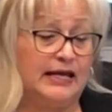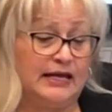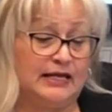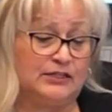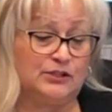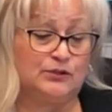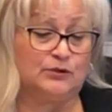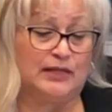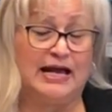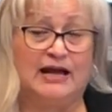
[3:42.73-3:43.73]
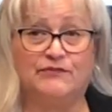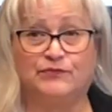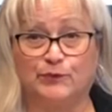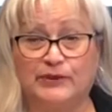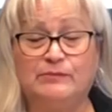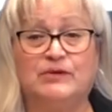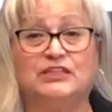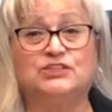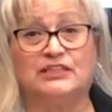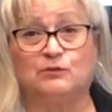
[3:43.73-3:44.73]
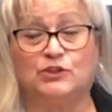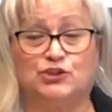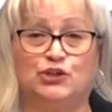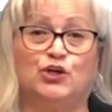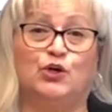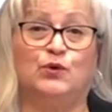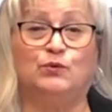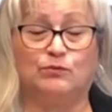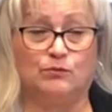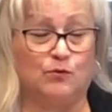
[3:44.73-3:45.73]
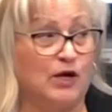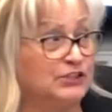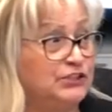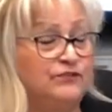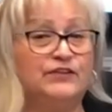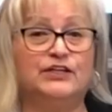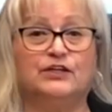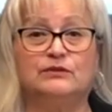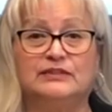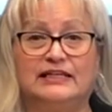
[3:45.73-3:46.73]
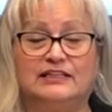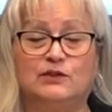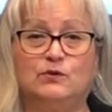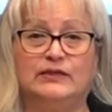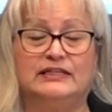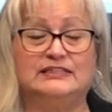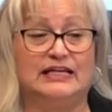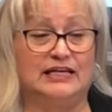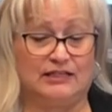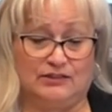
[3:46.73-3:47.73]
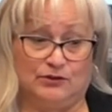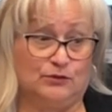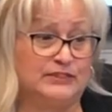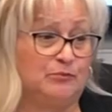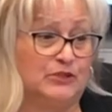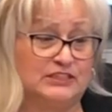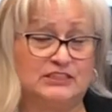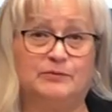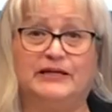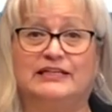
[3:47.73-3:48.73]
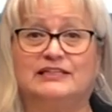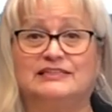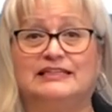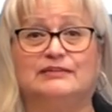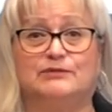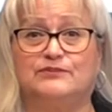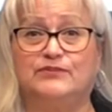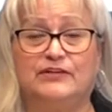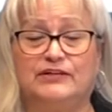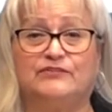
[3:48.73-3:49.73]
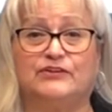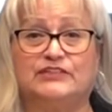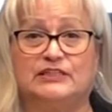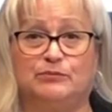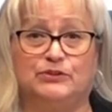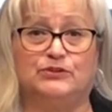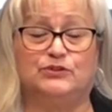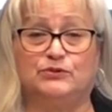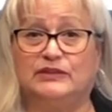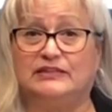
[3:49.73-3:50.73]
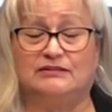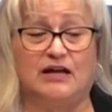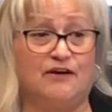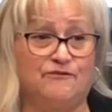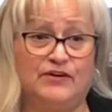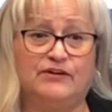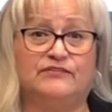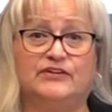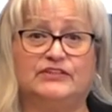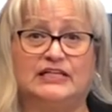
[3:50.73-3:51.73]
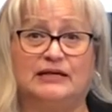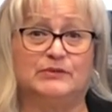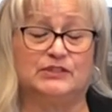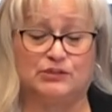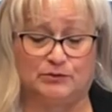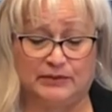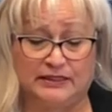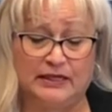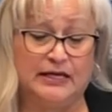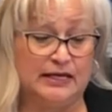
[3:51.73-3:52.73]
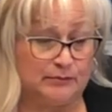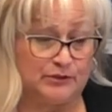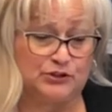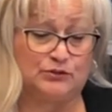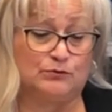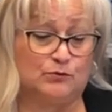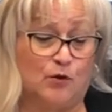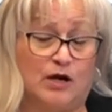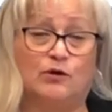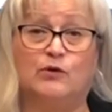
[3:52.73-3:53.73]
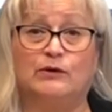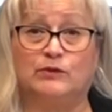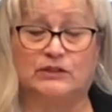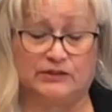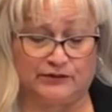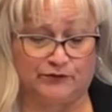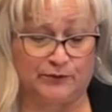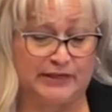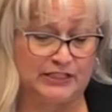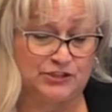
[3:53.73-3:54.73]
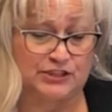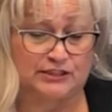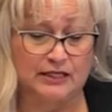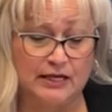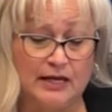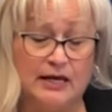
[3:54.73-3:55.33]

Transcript: And you'll have three months in which to go watch the video, take the quiz. And uh, those that participated can see it was very, very simple to do and not very, very time consuming, but you walk away with good information.